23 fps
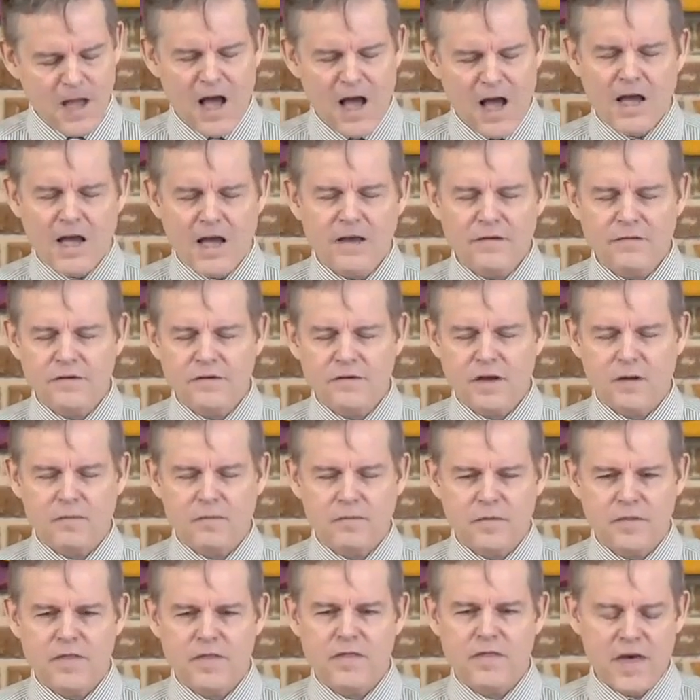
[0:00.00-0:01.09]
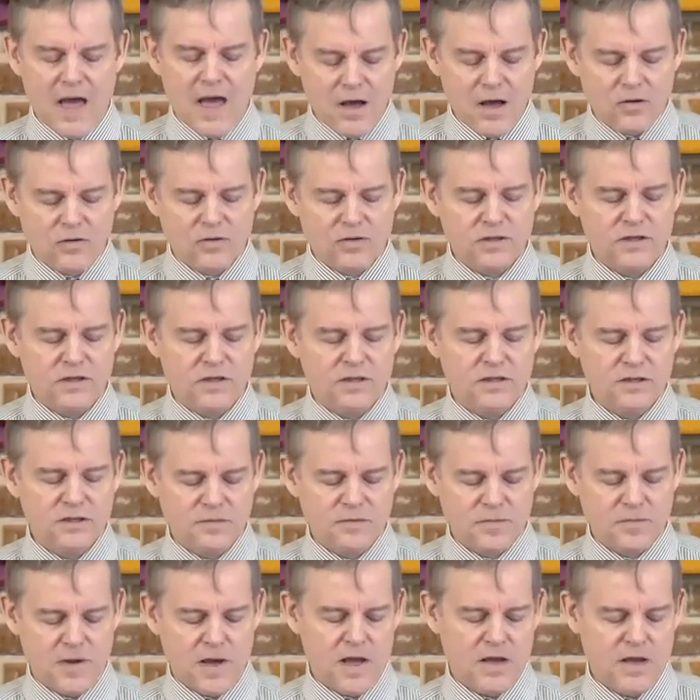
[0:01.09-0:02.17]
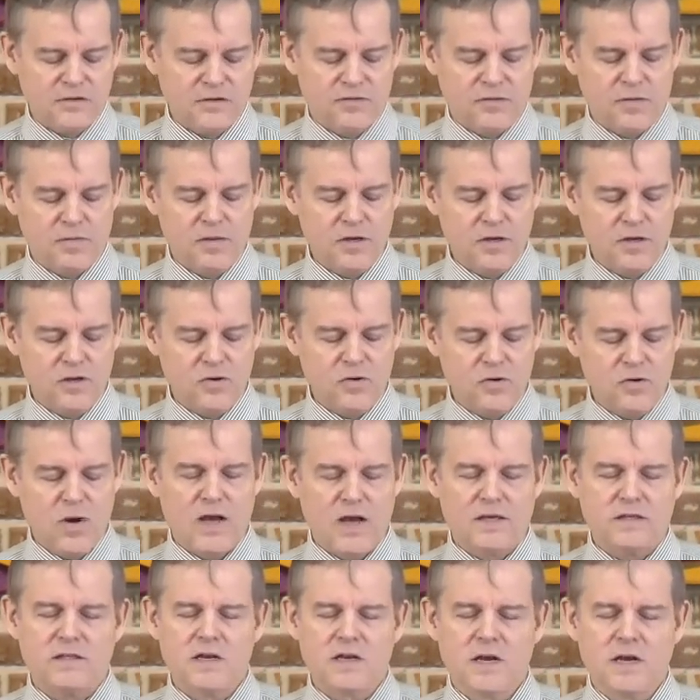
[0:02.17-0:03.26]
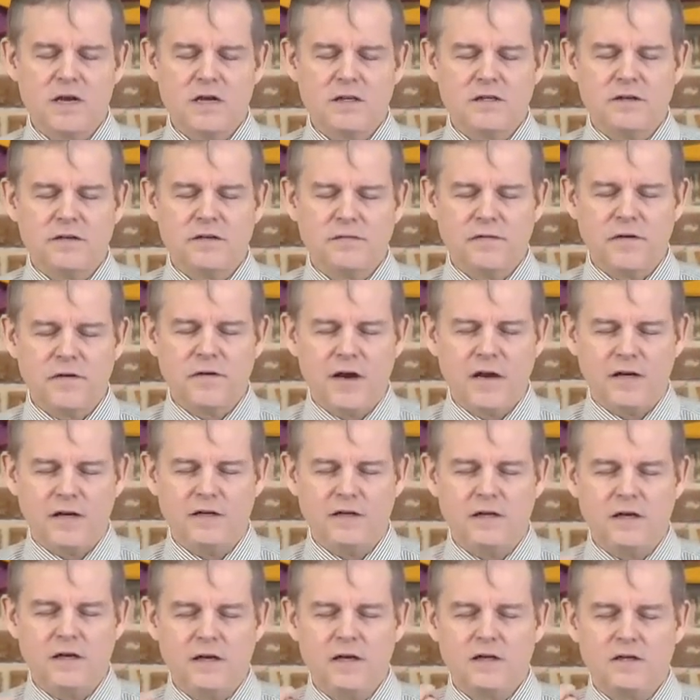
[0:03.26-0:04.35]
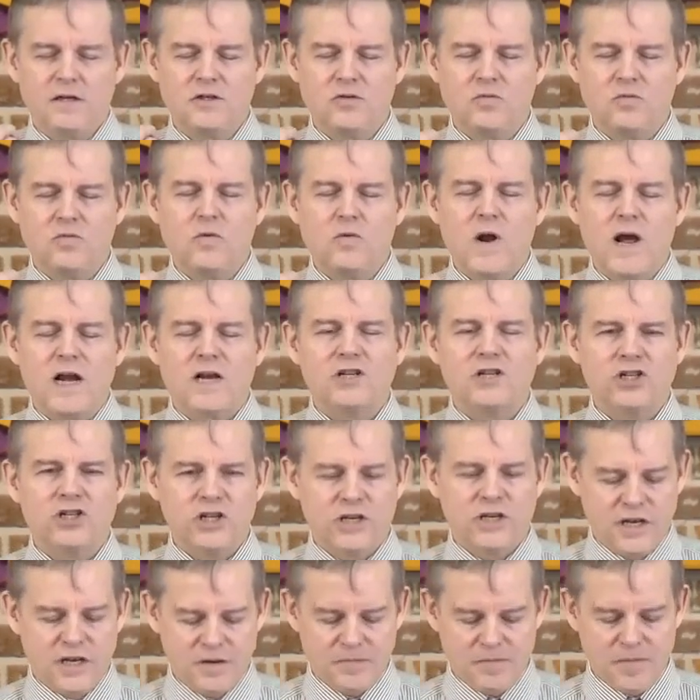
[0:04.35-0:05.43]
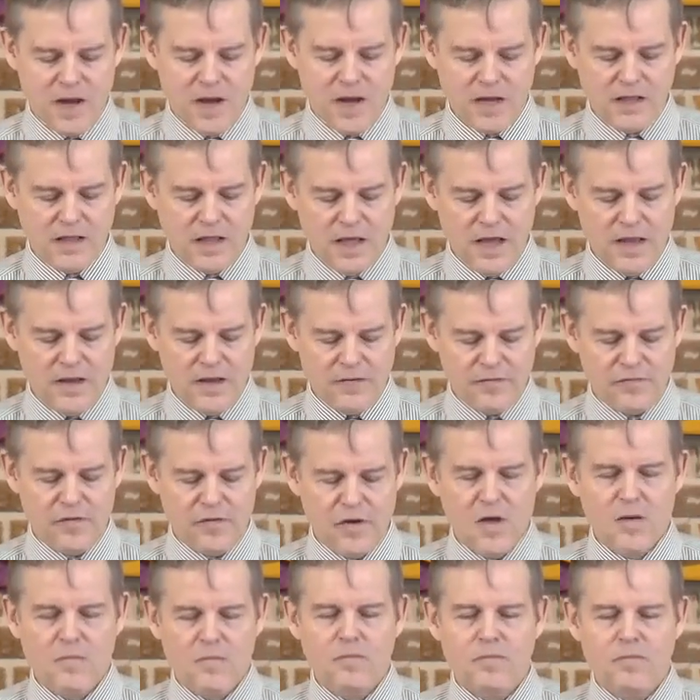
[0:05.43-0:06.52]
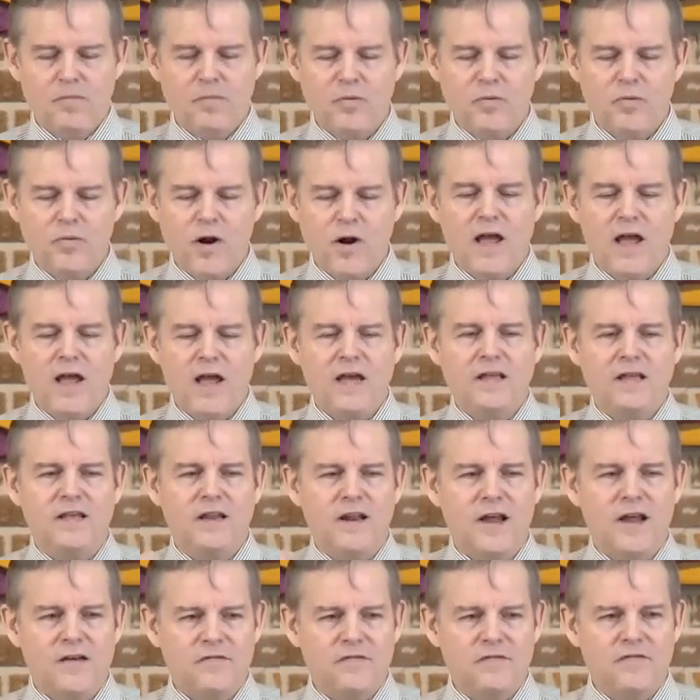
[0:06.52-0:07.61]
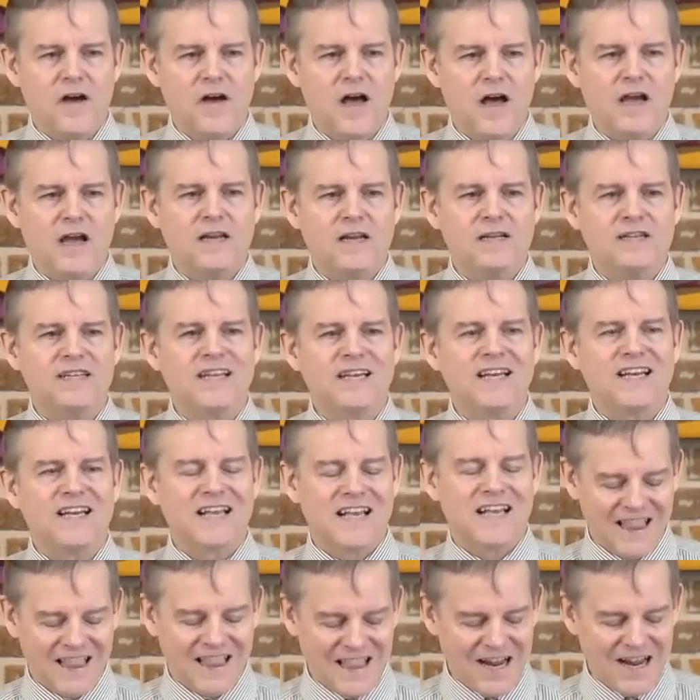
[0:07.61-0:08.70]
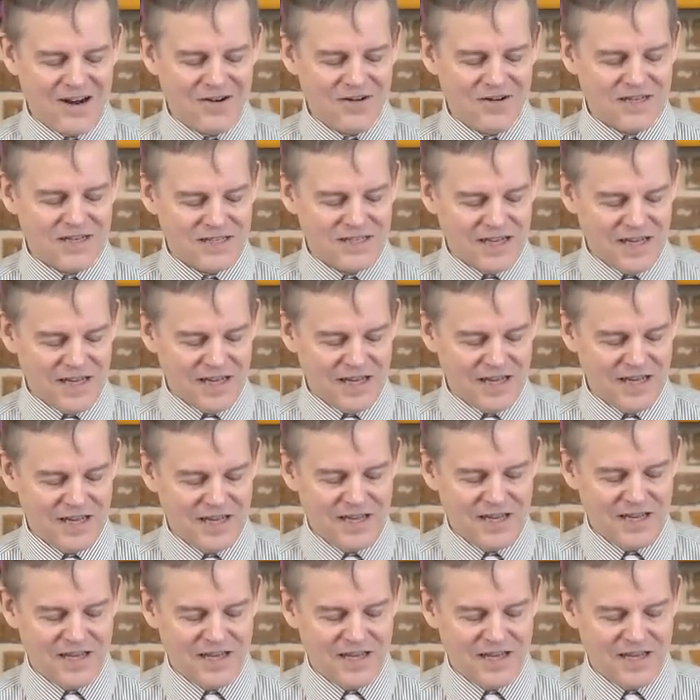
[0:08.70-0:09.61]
I have come thousands of miles from the US to find direction in my life. Pray that I find clarity.